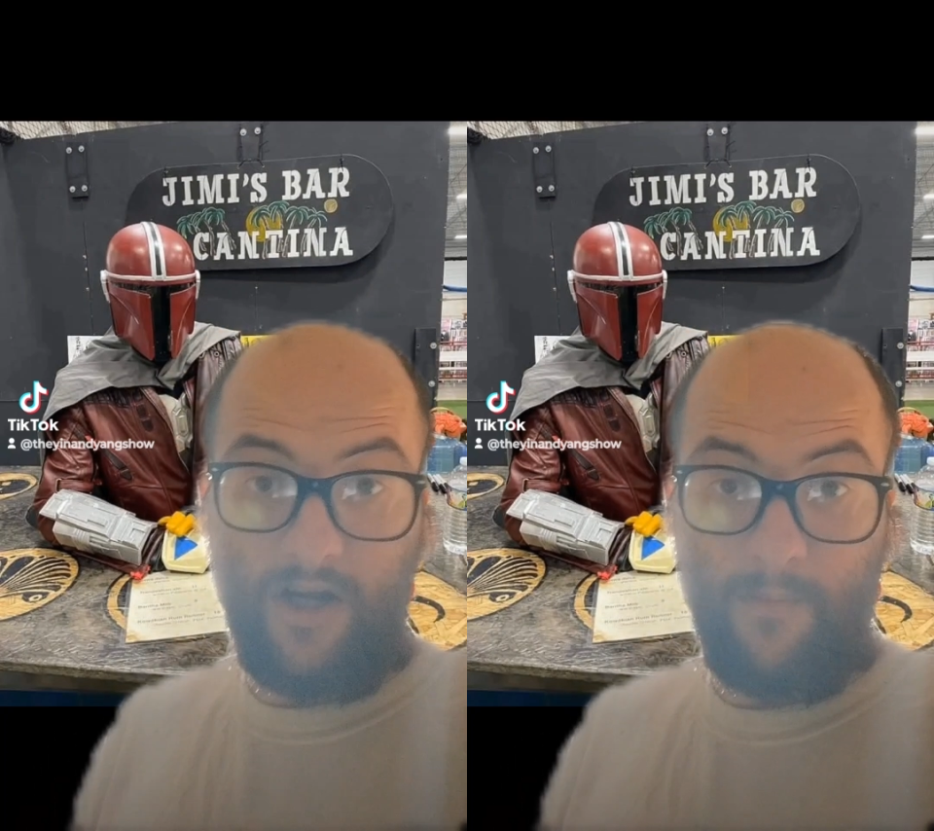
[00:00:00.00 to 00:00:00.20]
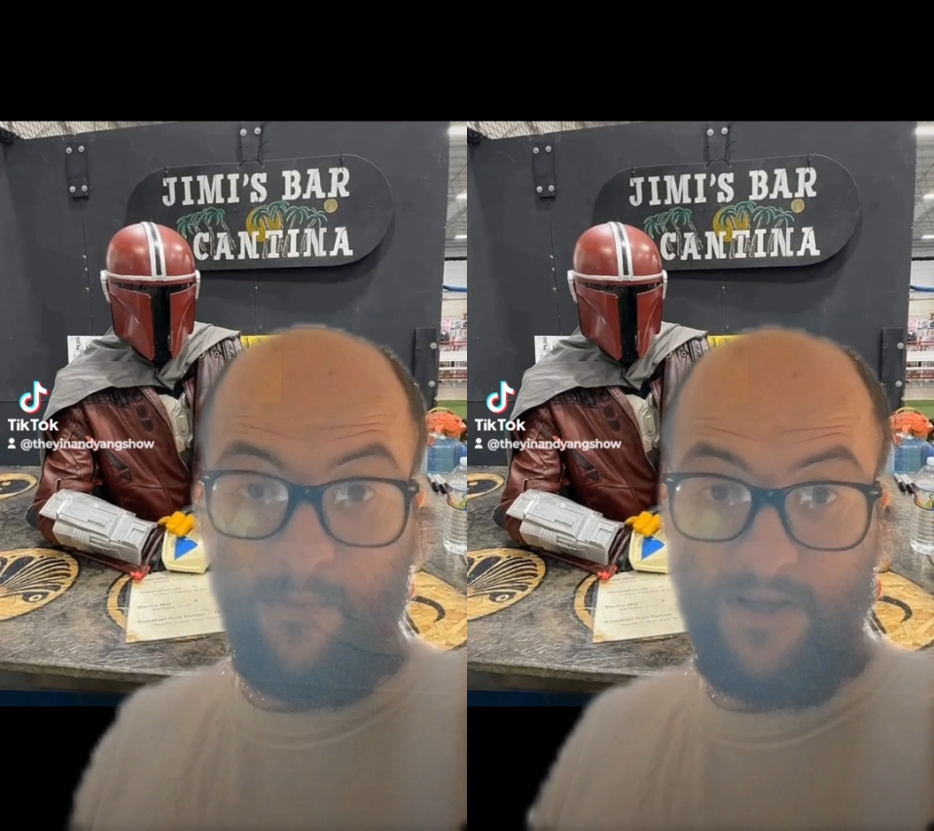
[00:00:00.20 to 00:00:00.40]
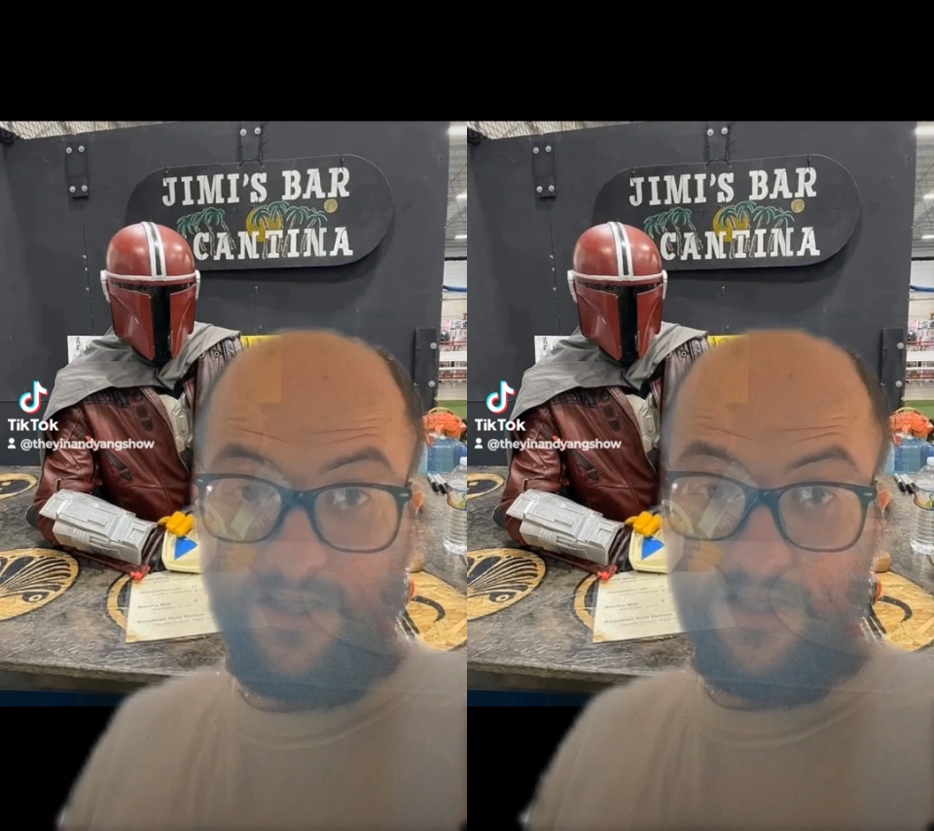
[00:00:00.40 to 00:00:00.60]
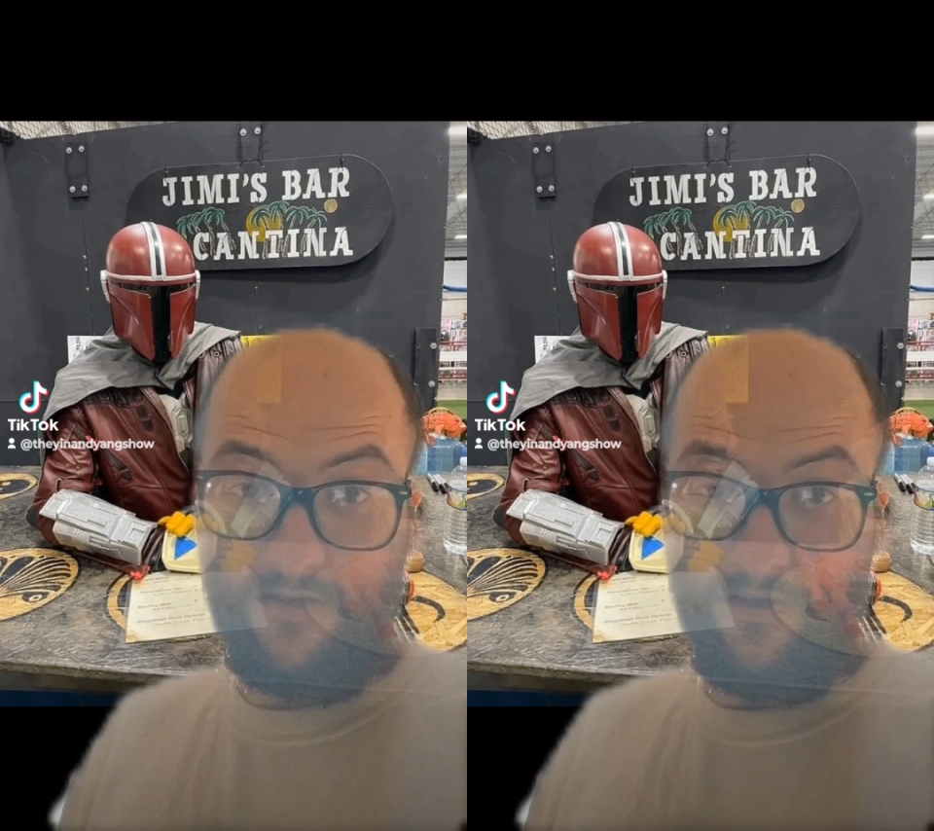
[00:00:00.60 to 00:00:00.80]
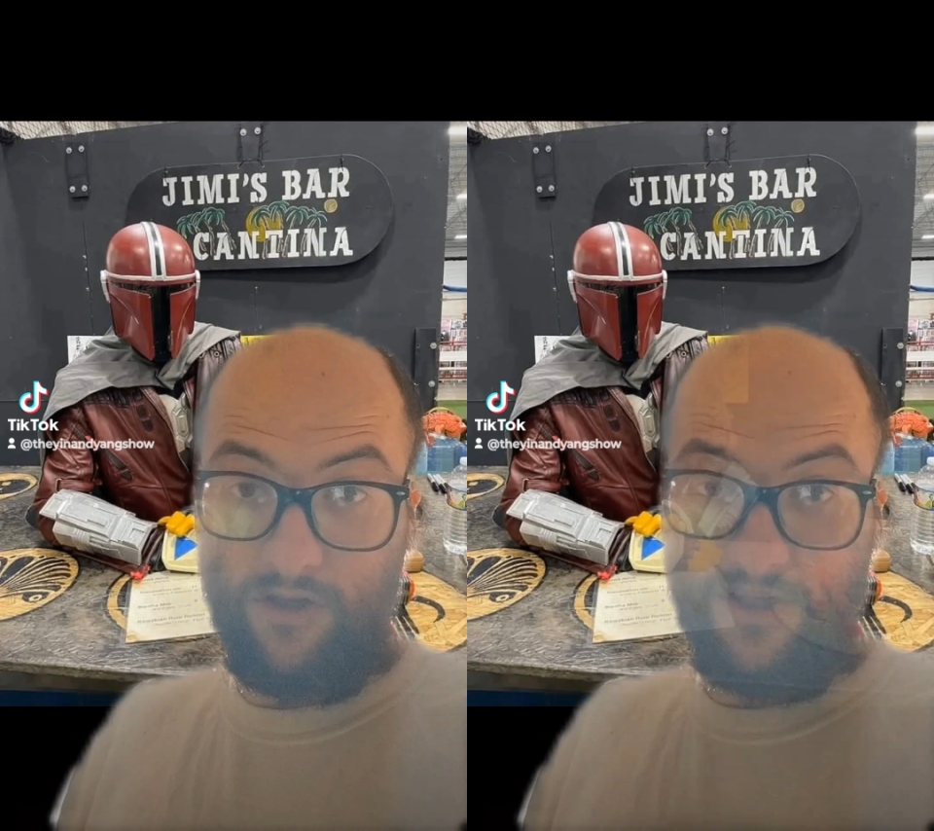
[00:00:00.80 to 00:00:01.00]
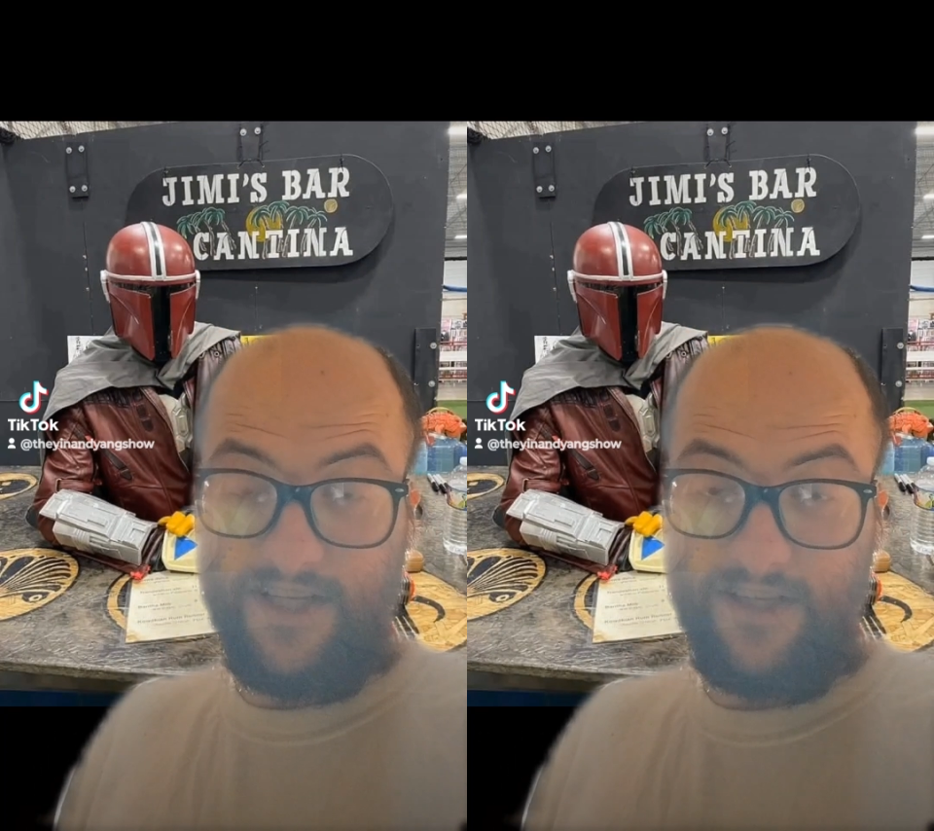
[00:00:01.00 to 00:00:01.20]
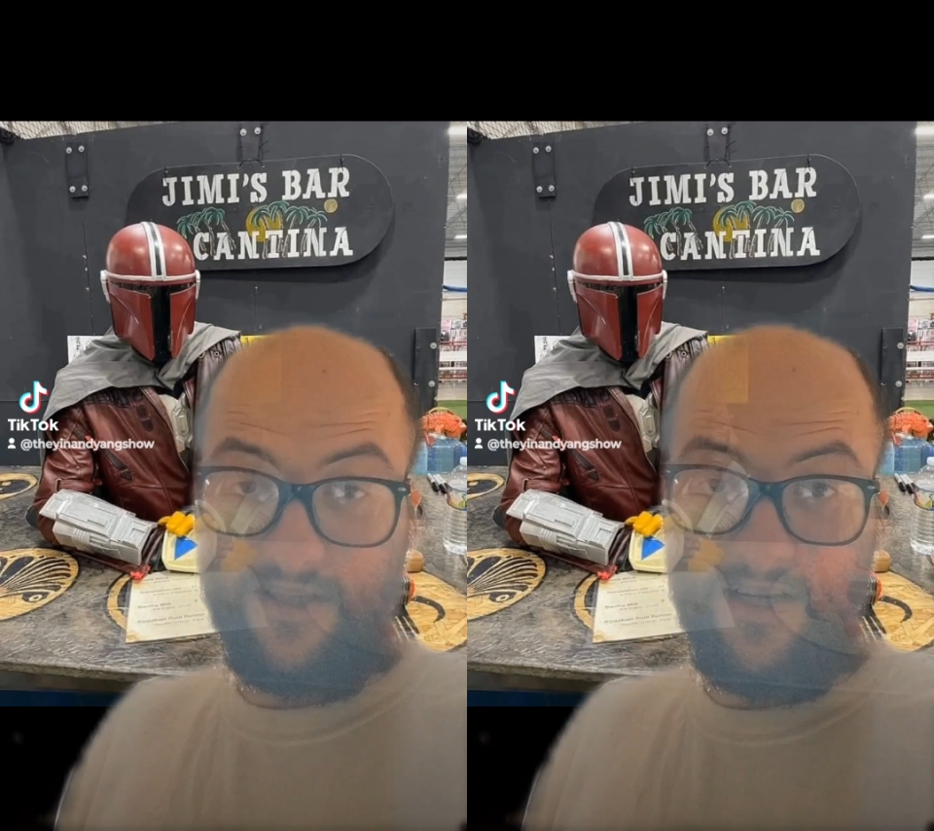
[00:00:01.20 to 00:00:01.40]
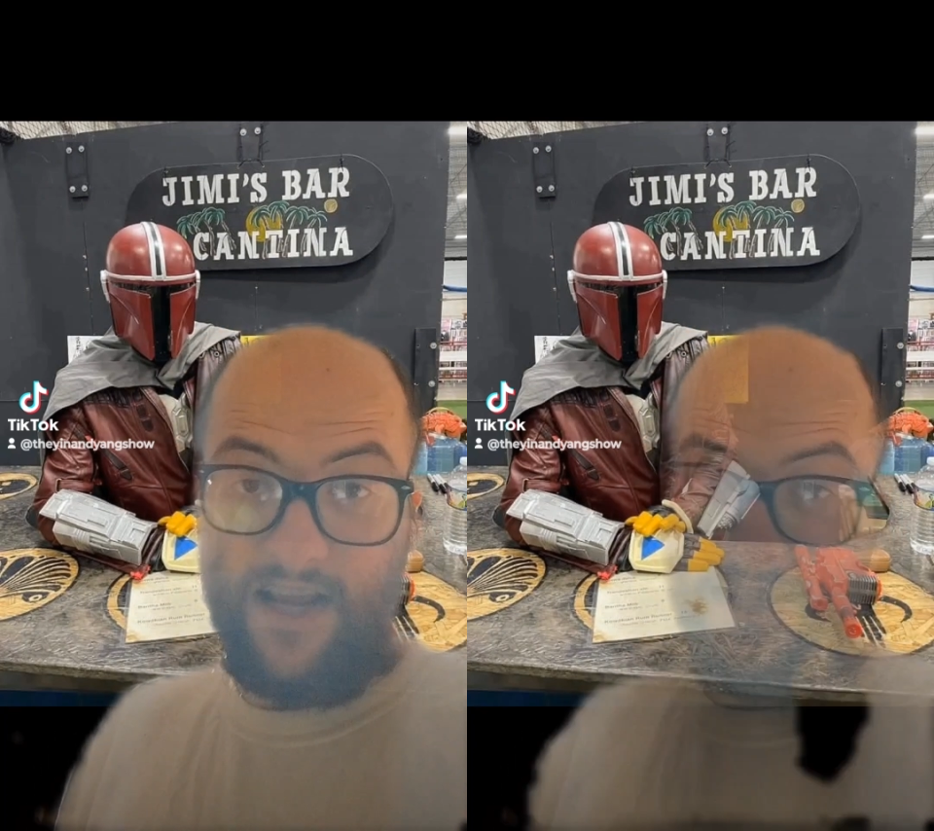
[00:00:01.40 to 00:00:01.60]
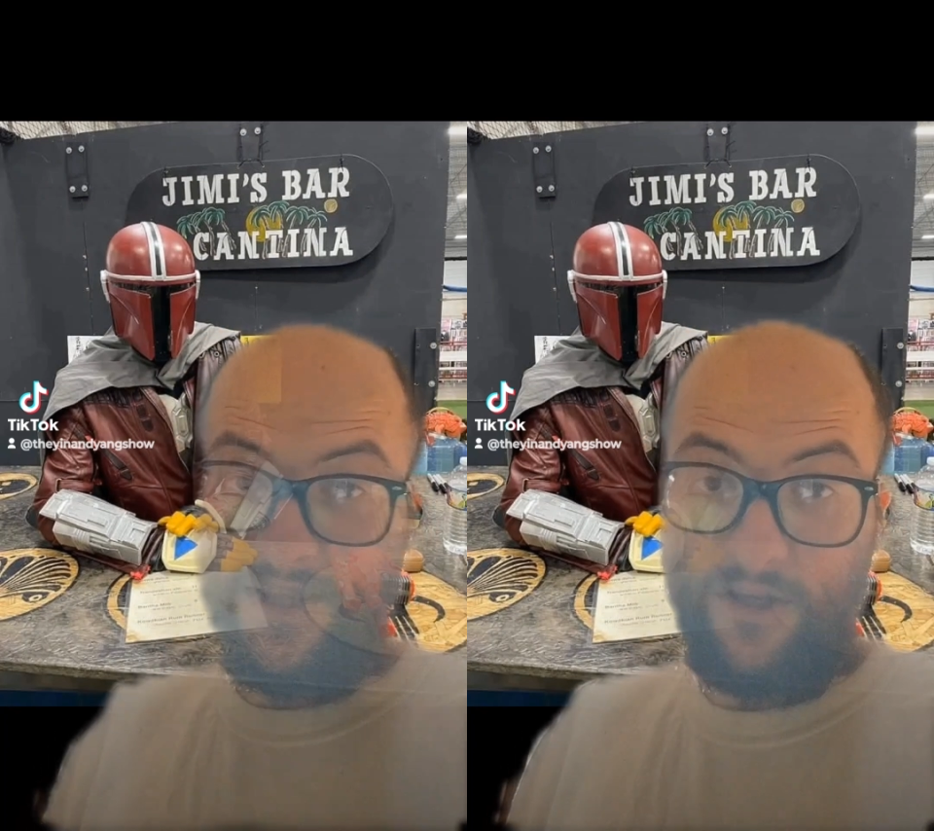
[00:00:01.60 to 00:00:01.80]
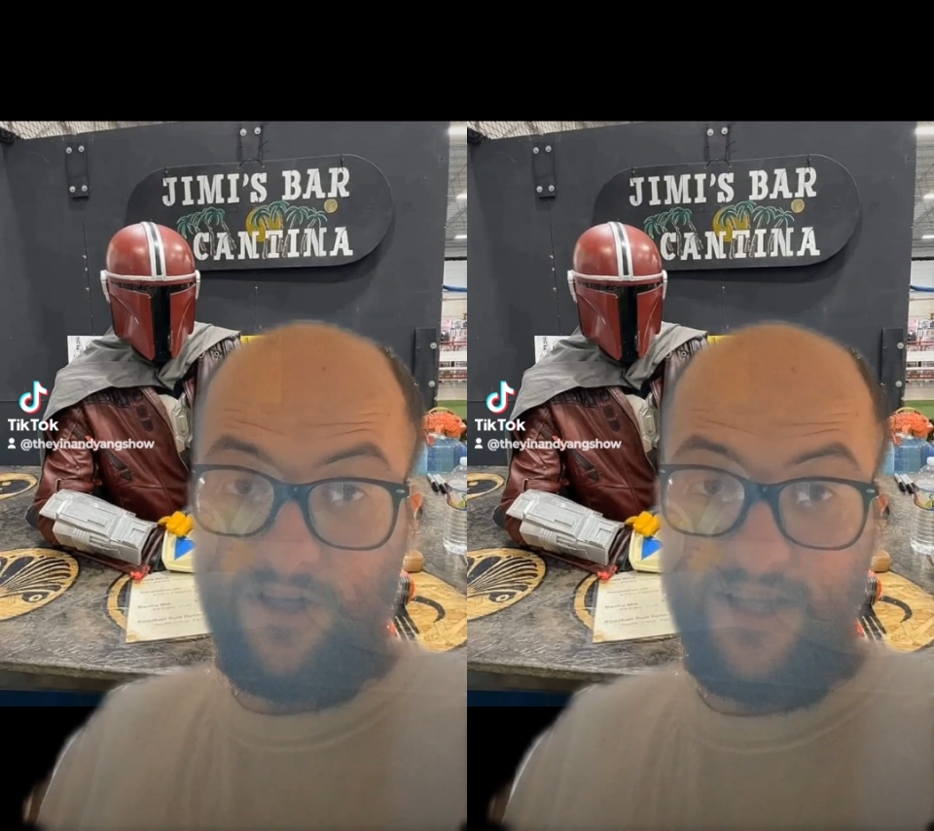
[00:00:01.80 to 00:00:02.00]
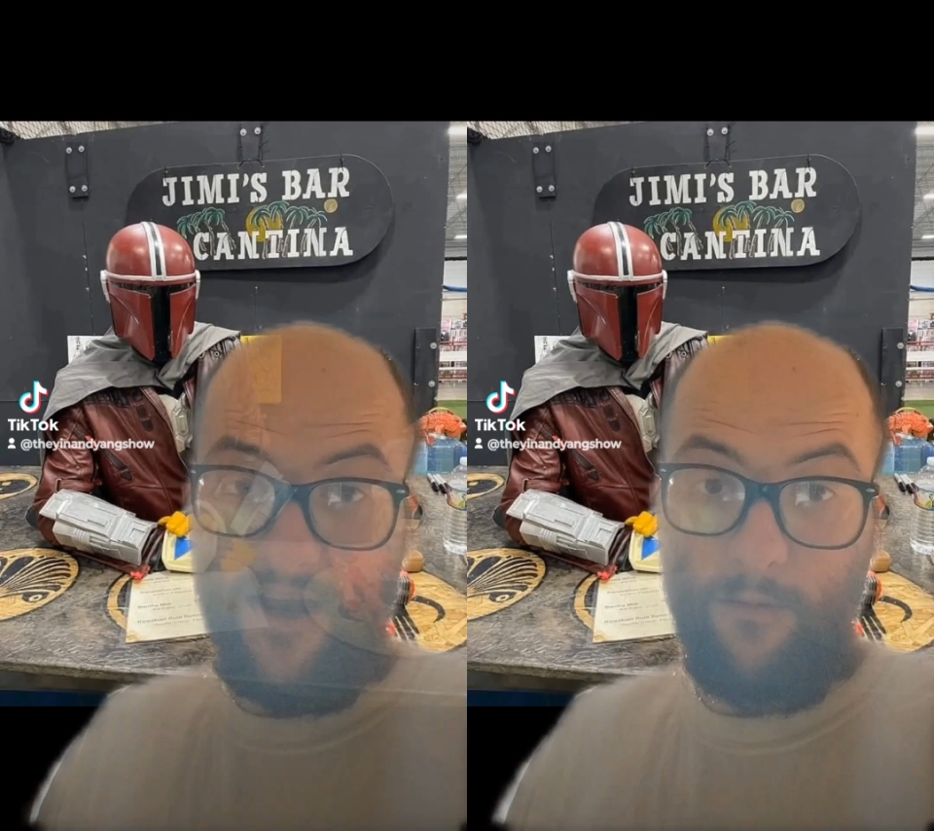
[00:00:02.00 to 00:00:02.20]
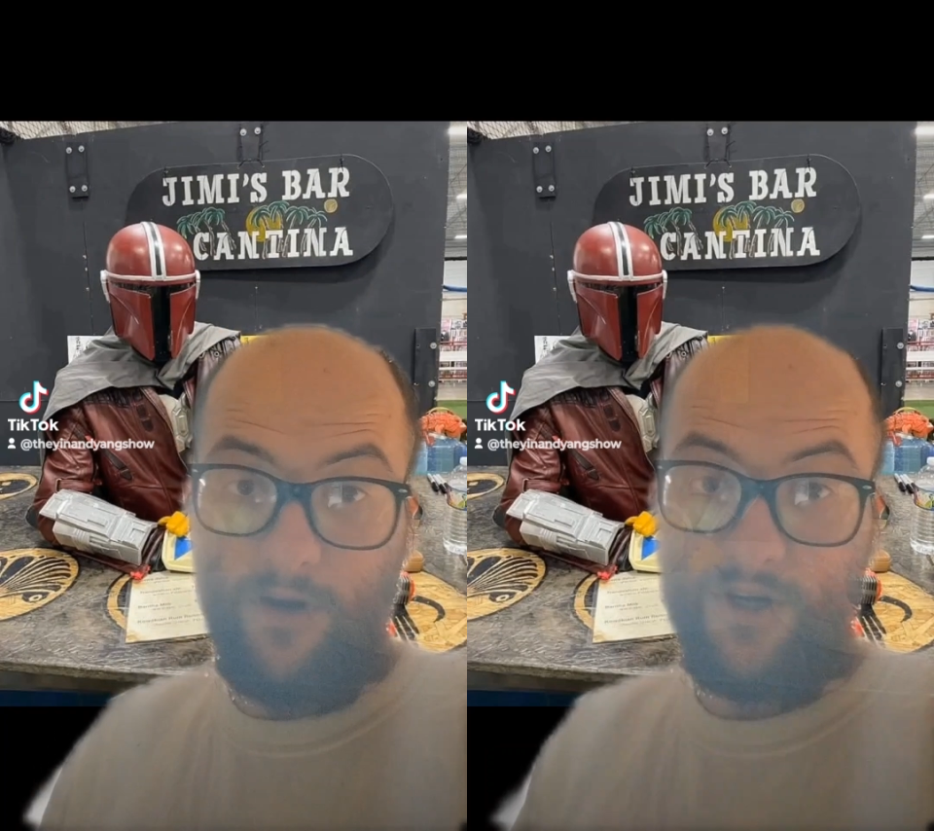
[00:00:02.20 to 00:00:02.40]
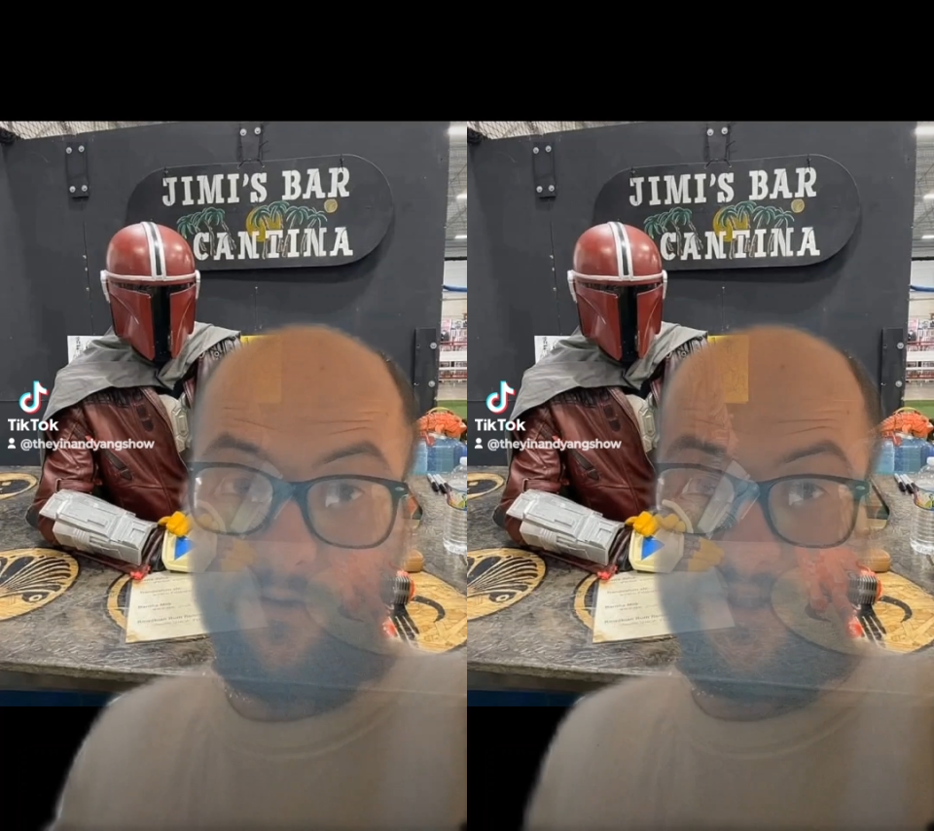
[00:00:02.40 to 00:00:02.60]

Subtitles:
armor pieces look decent. I think the only thing I want to